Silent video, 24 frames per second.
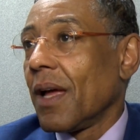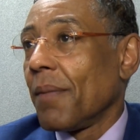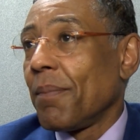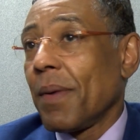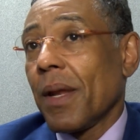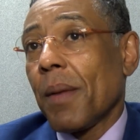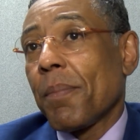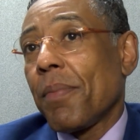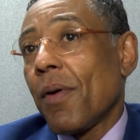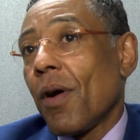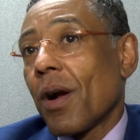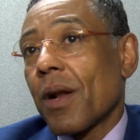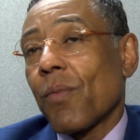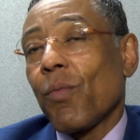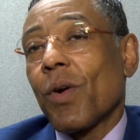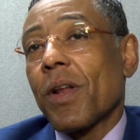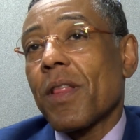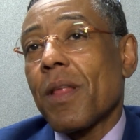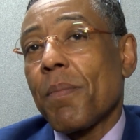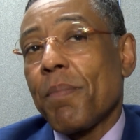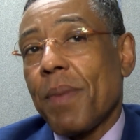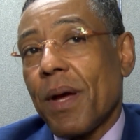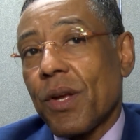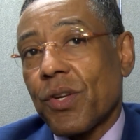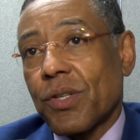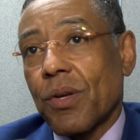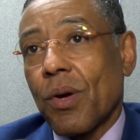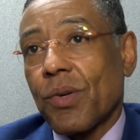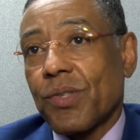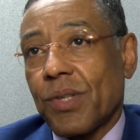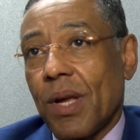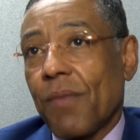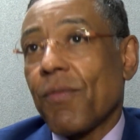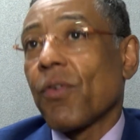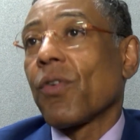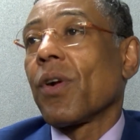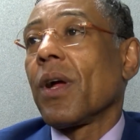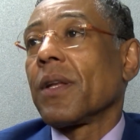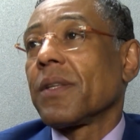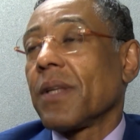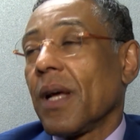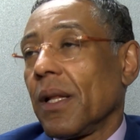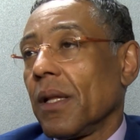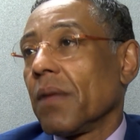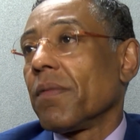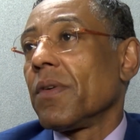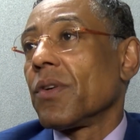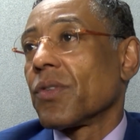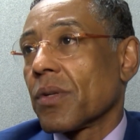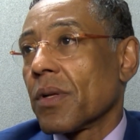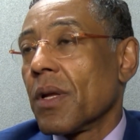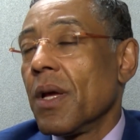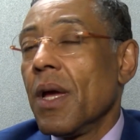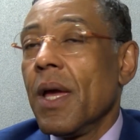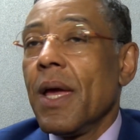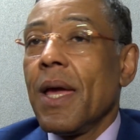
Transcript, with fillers: I've been a part of one of the best shows ever on television.